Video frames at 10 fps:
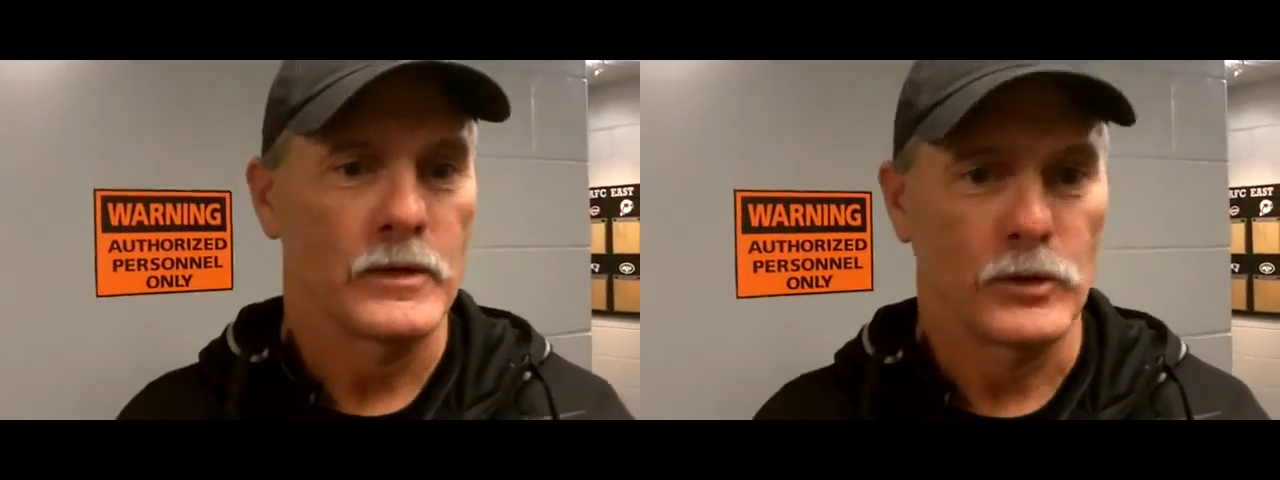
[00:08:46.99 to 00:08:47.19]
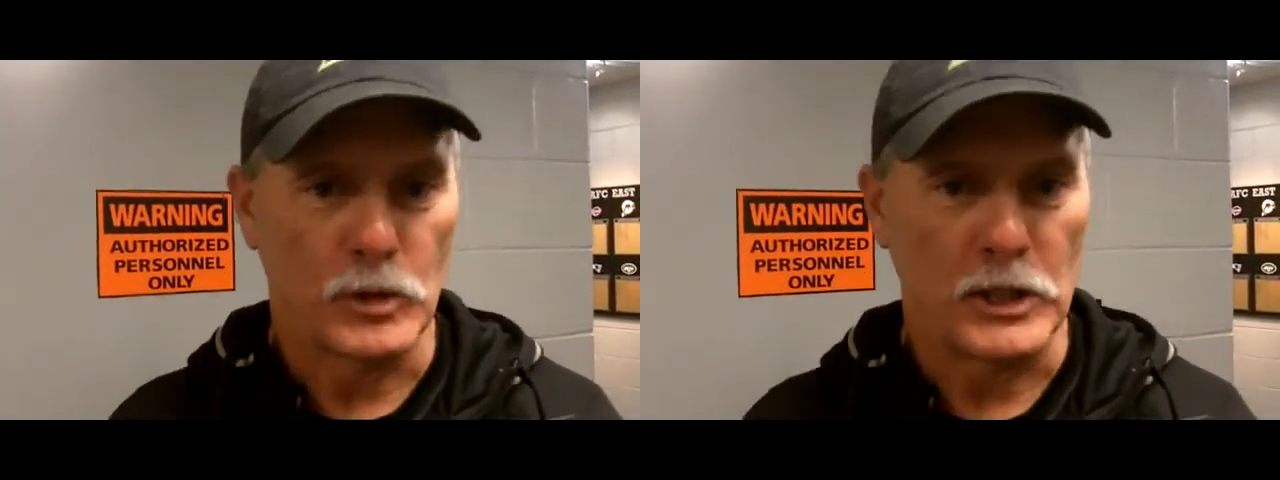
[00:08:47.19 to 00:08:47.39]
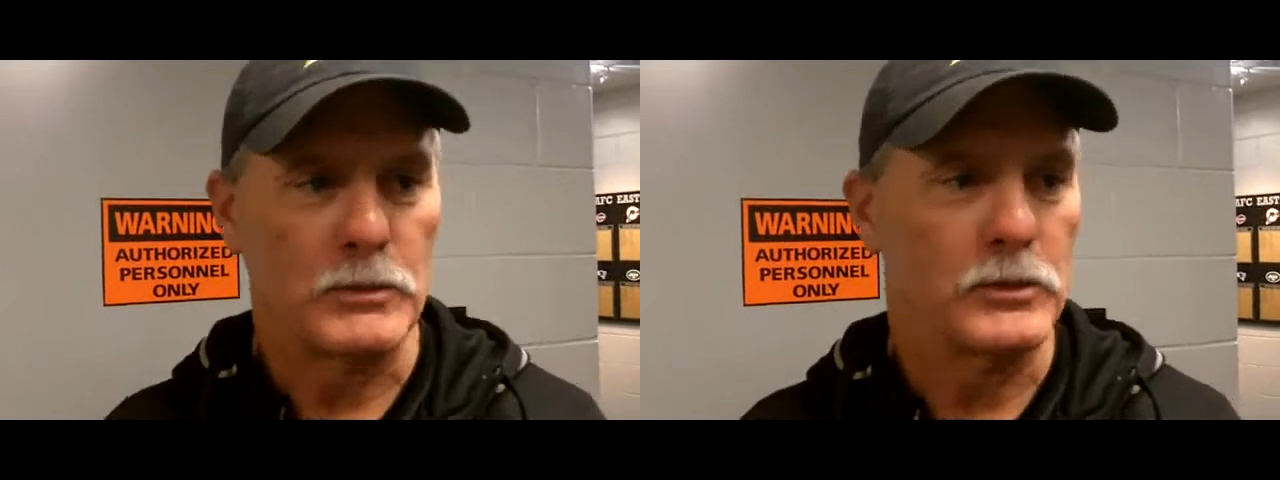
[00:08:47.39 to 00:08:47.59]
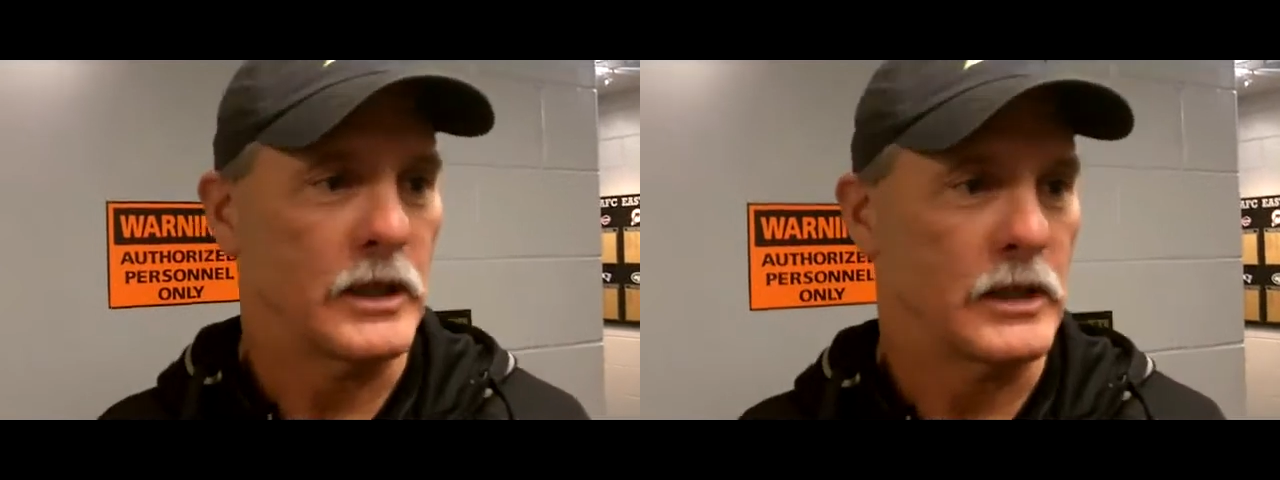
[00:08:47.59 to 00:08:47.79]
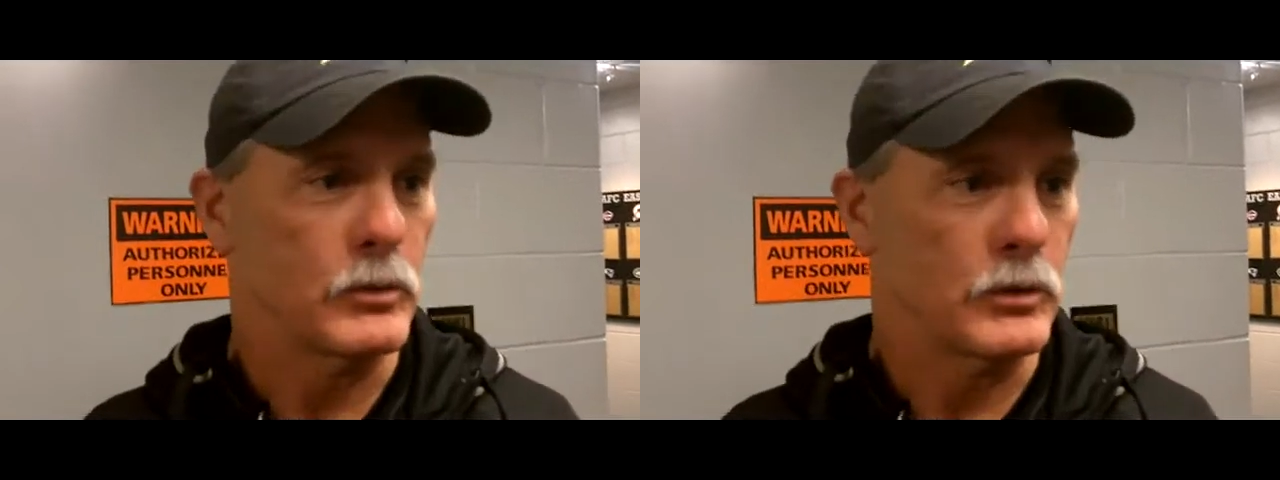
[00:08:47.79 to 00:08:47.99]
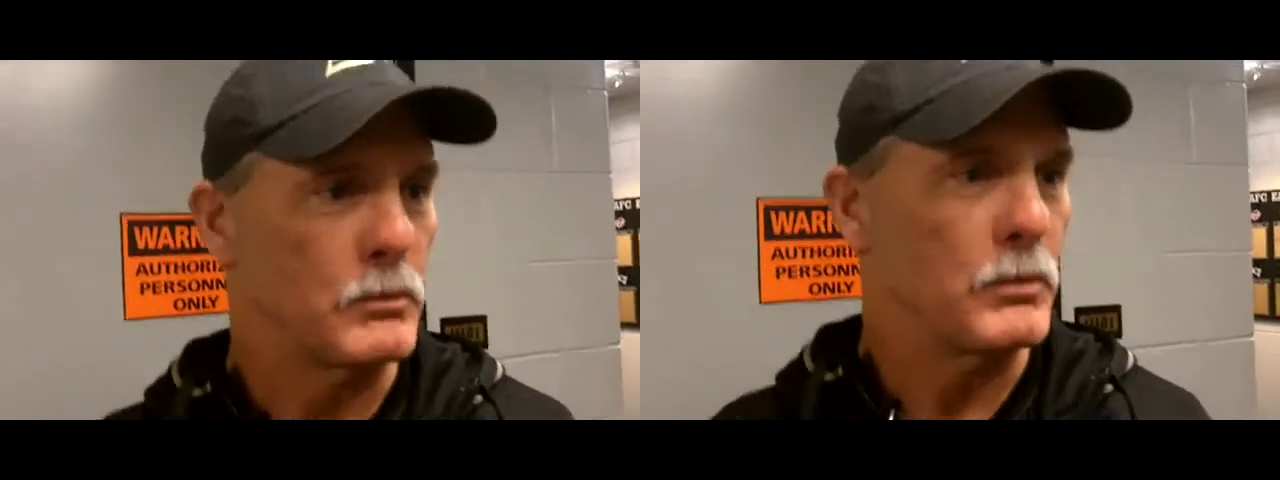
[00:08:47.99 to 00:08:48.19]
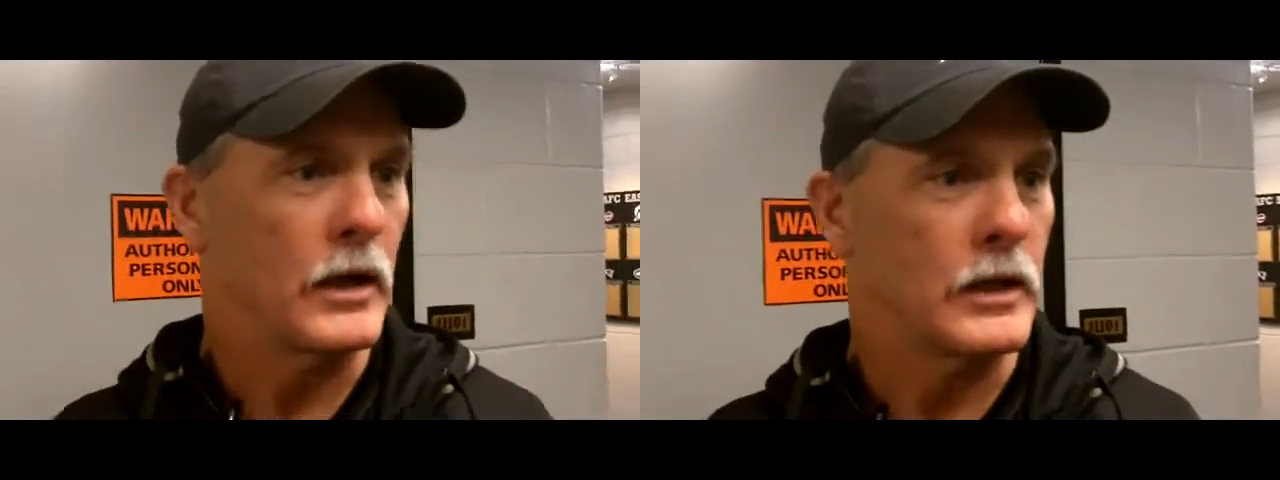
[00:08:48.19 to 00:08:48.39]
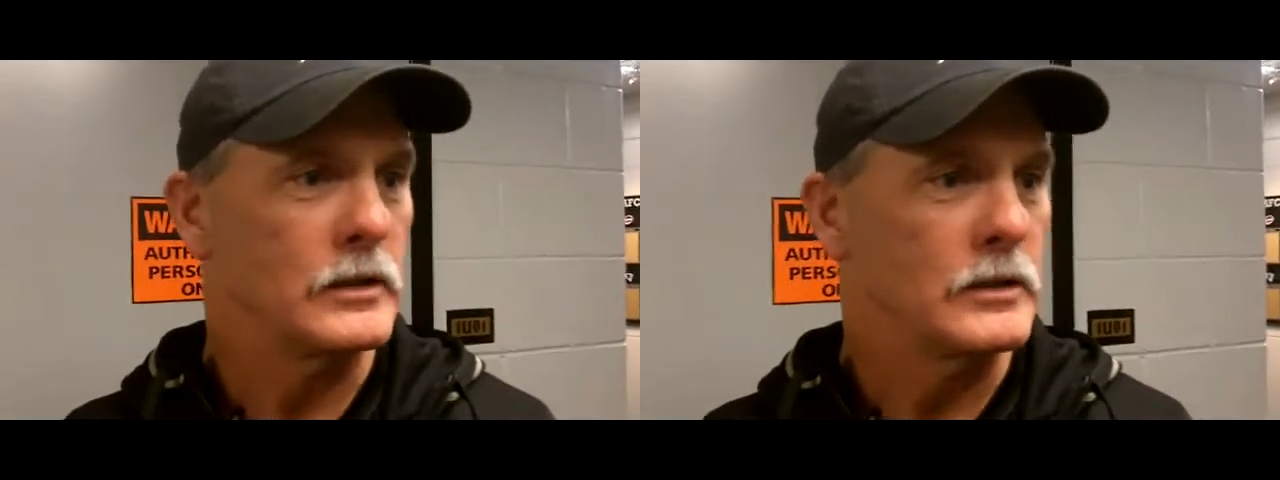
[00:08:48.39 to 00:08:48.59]
the team in there and with the
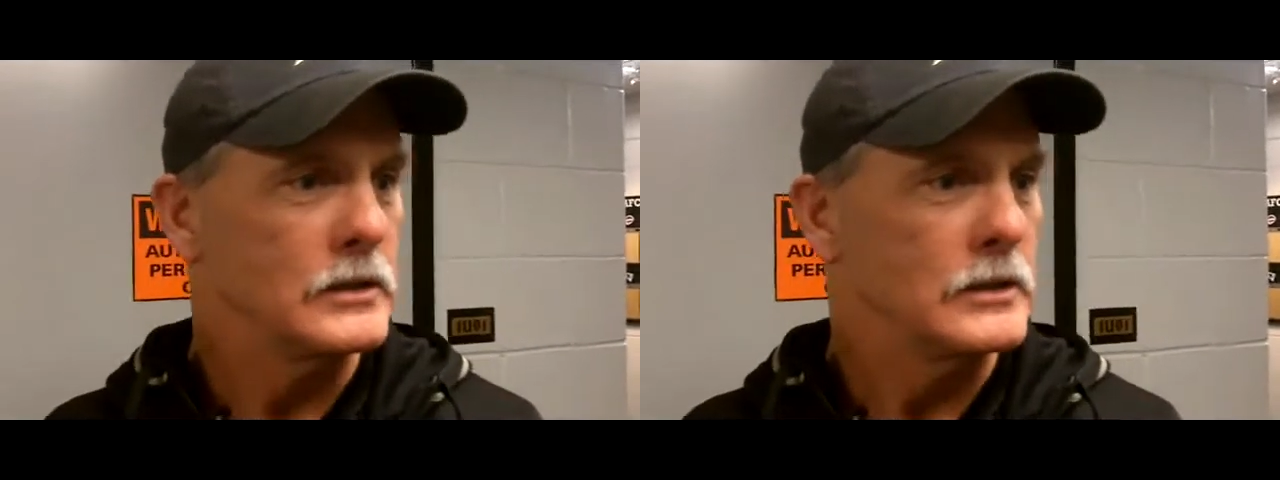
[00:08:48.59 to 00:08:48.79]
bucket,